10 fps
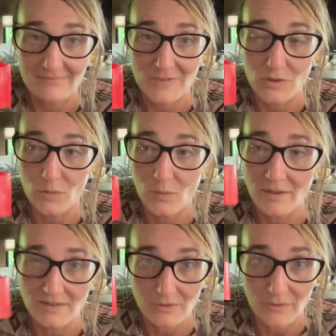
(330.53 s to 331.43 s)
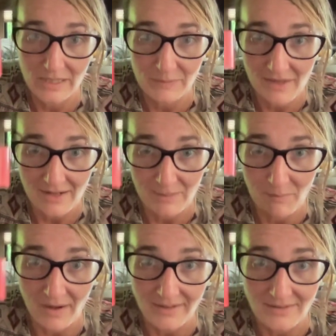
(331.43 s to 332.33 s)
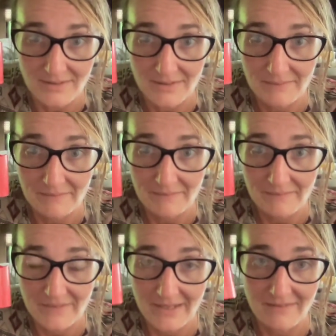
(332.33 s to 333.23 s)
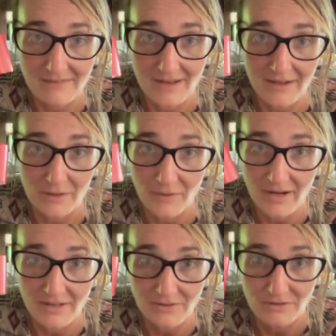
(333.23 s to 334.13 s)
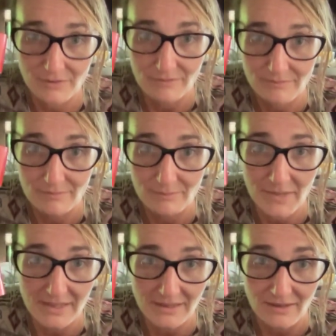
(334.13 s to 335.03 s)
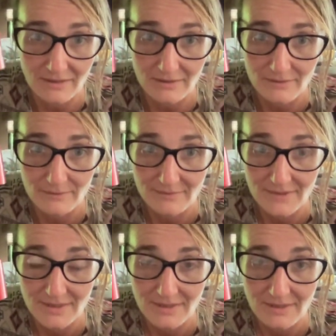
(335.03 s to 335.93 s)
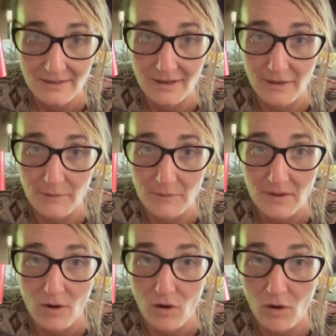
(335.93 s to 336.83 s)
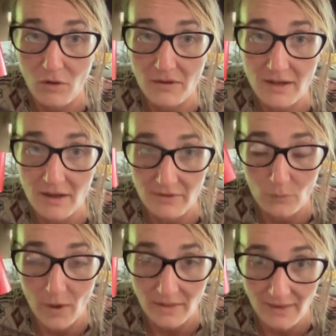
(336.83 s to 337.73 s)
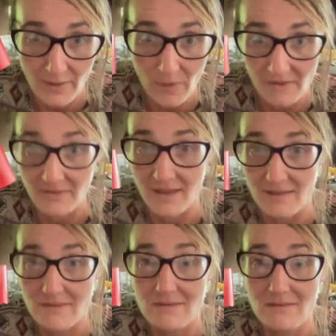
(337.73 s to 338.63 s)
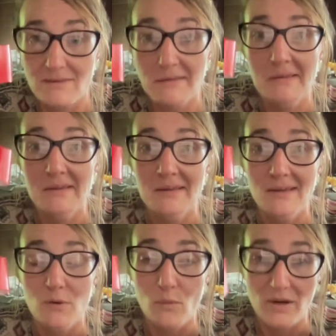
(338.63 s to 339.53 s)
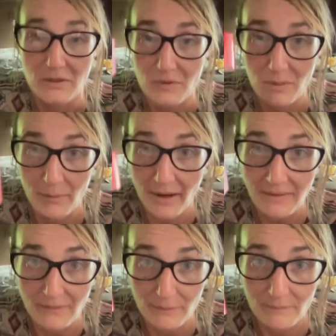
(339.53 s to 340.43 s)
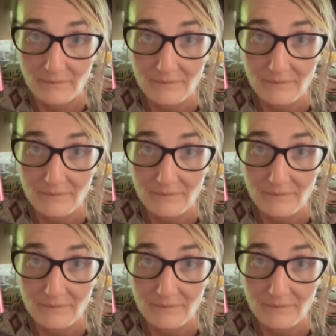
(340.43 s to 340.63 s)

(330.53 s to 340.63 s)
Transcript: you want to keep that in mind. It's not a grayish, muddy color. All the light wavelengths, when you combine them,